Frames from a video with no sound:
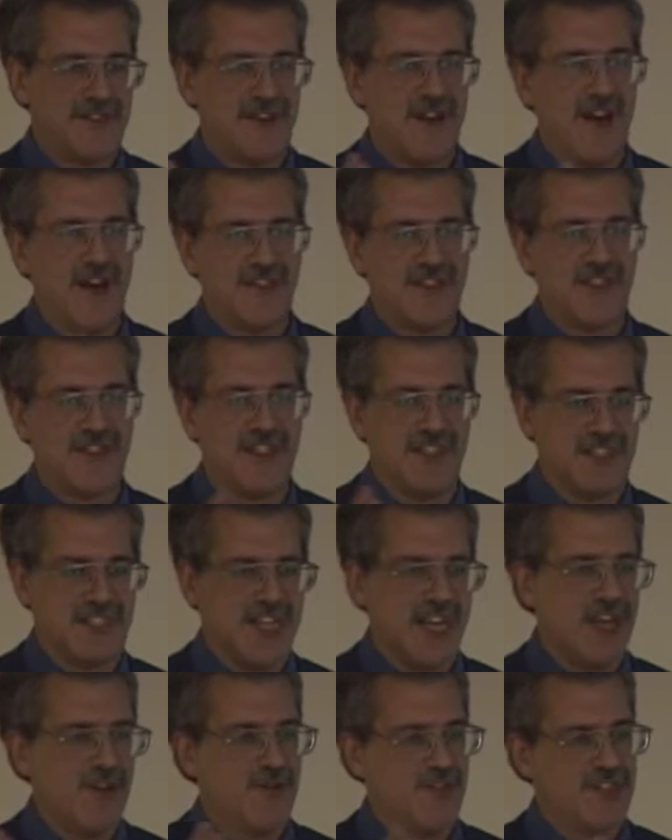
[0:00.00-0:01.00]
us
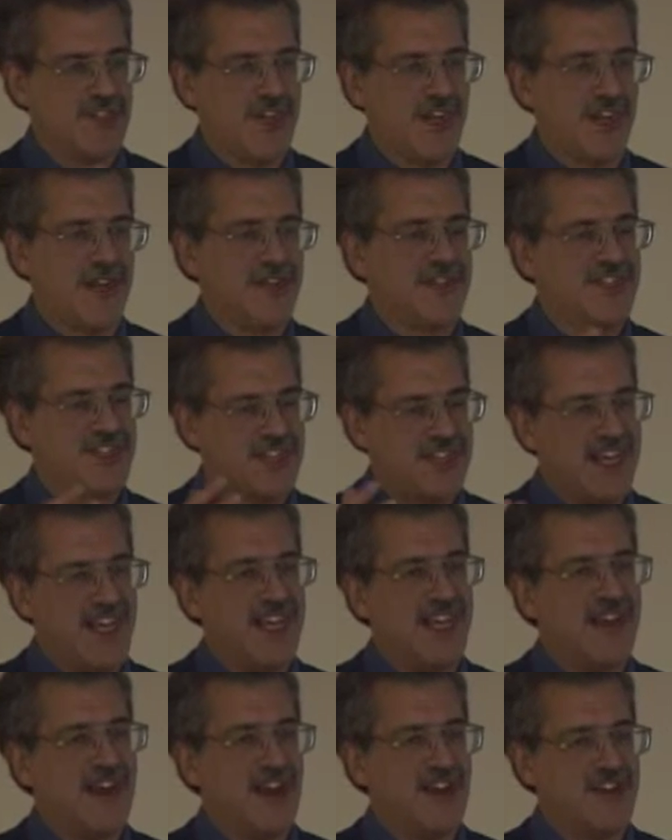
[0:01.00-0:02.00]
distinguishing,
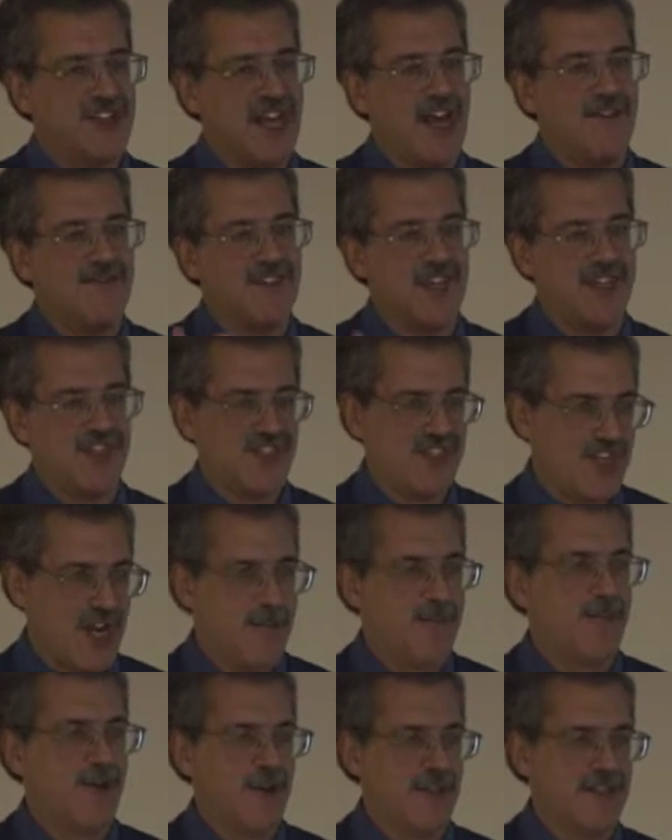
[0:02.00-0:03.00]
seeing ourselves as
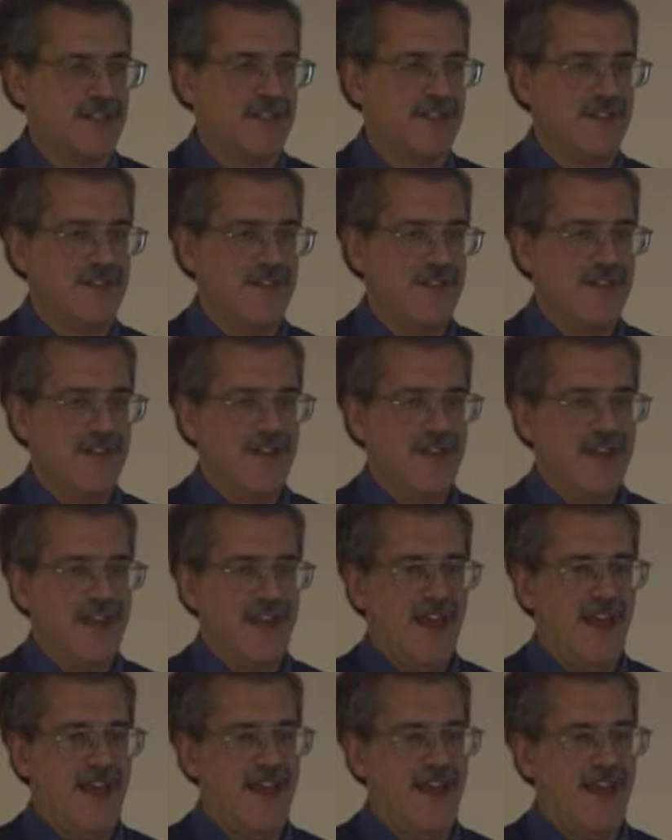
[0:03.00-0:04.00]
separate.
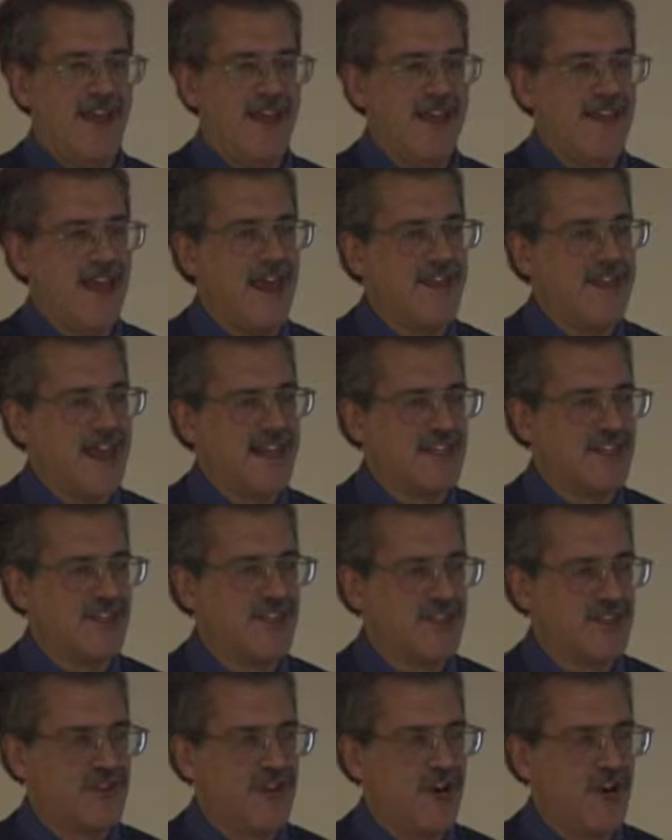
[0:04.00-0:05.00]
And that's a
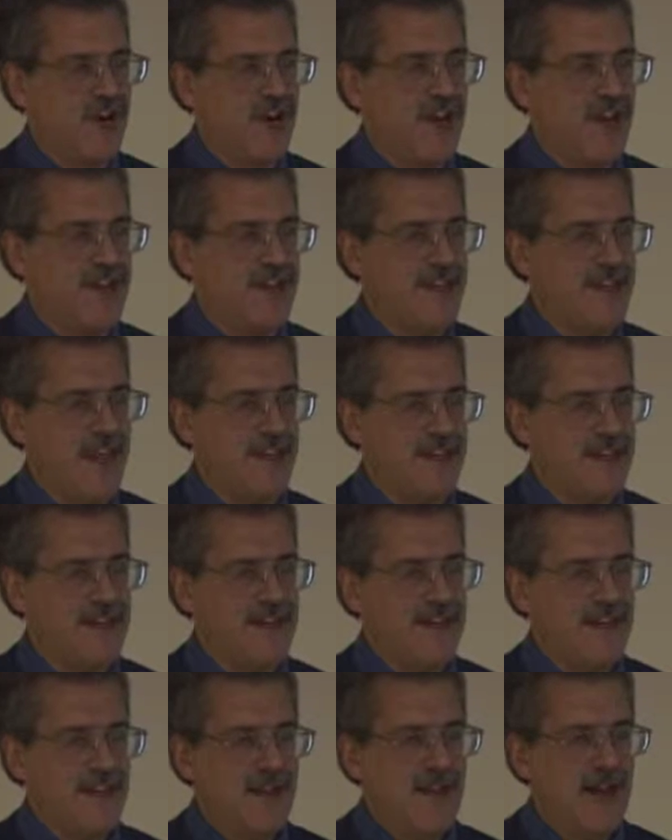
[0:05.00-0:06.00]
story that
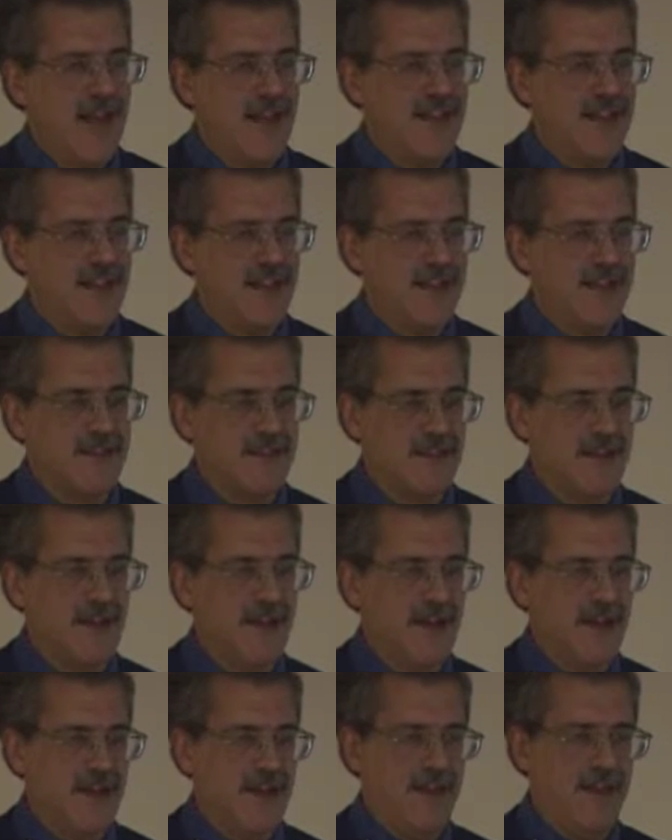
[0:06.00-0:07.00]
I think
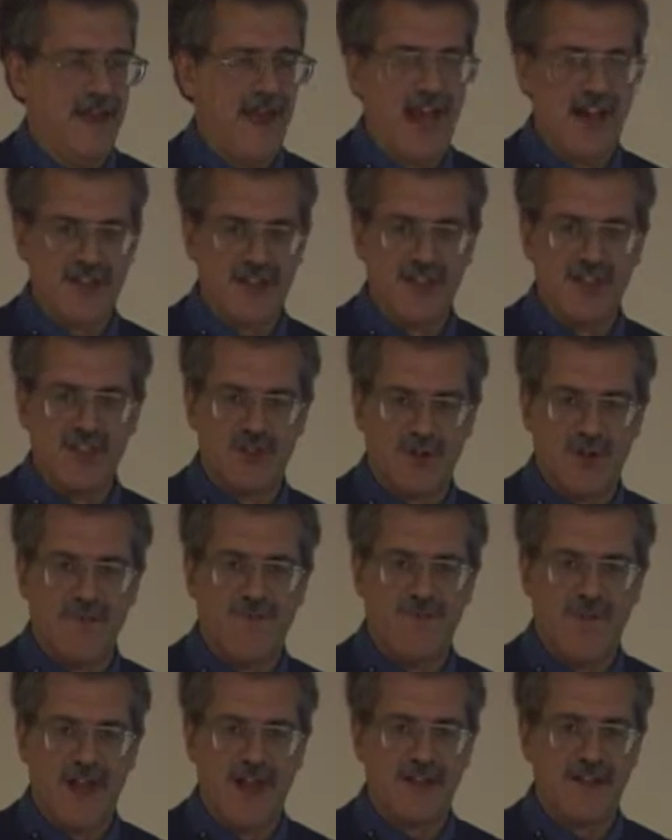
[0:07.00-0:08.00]
actually is
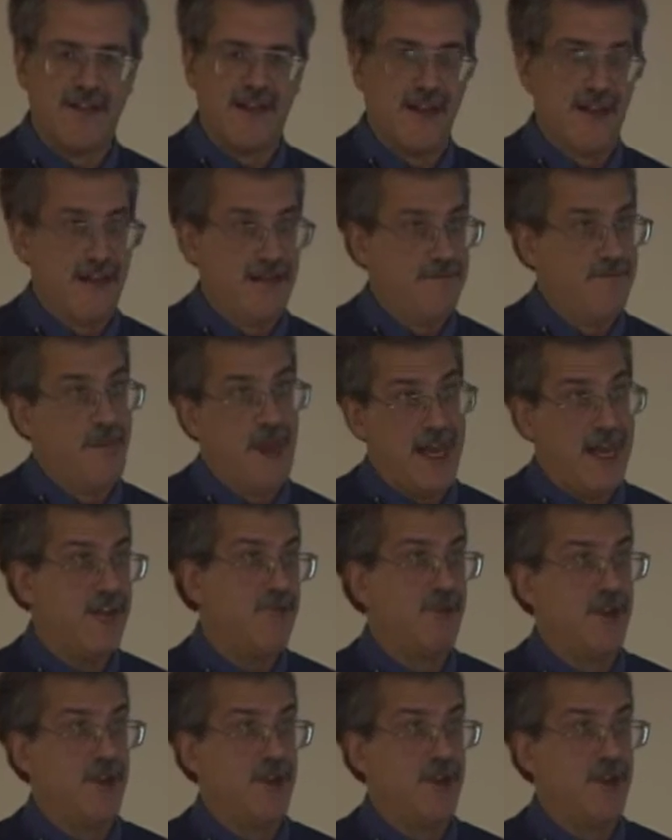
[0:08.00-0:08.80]
reflected in many